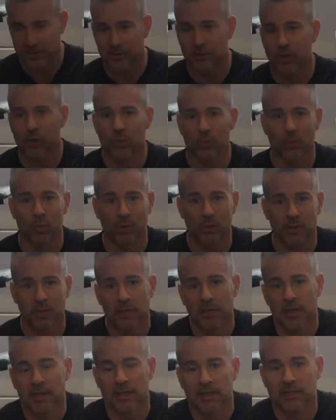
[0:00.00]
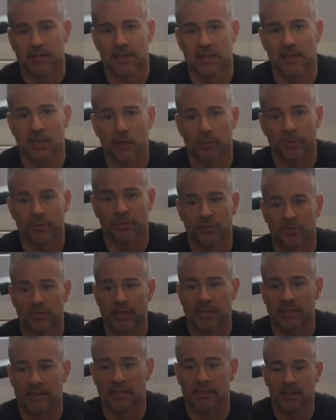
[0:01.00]
tool to help
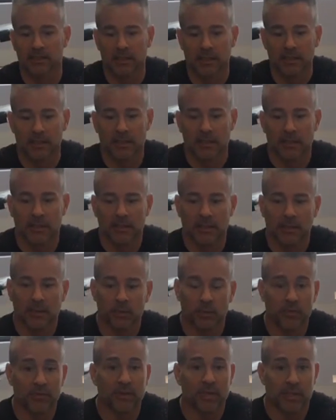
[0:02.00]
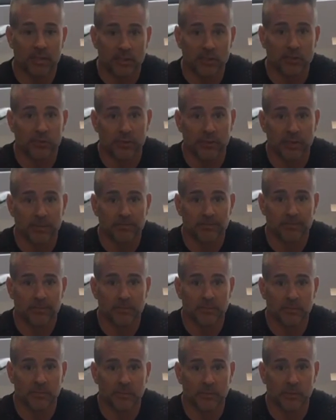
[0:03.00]
prevent injury,
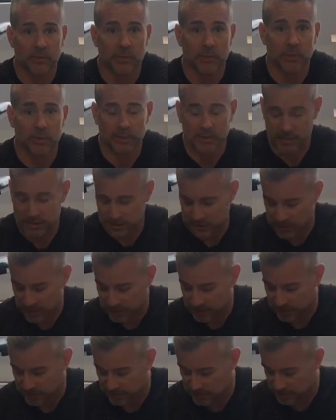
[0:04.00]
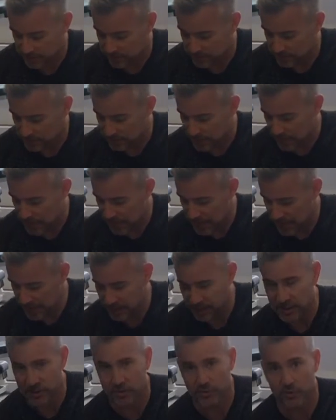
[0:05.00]
is really what this does. It's an
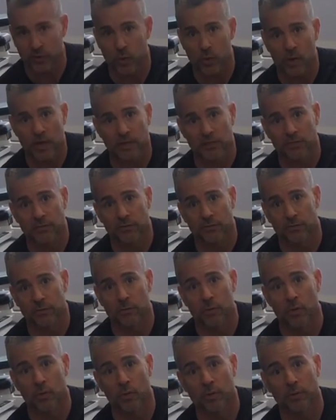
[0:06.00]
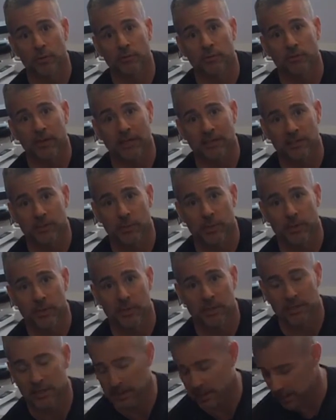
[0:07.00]
aid in your quest for more
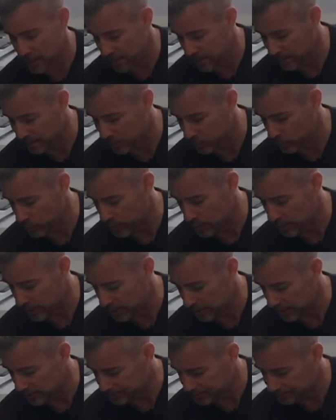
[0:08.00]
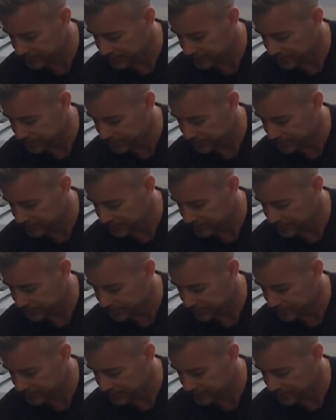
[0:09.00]
flexibility and mobility.